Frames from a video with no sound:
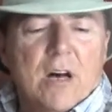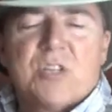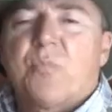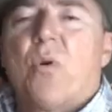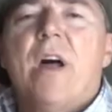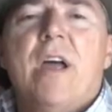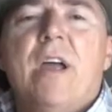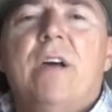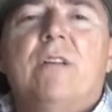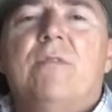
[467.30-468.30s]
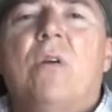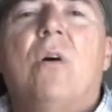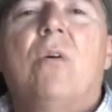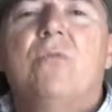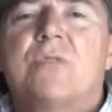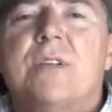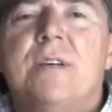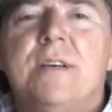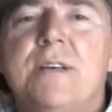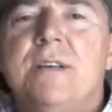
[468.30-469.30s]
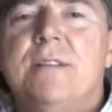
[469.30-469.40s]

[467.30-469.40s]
a spray of roses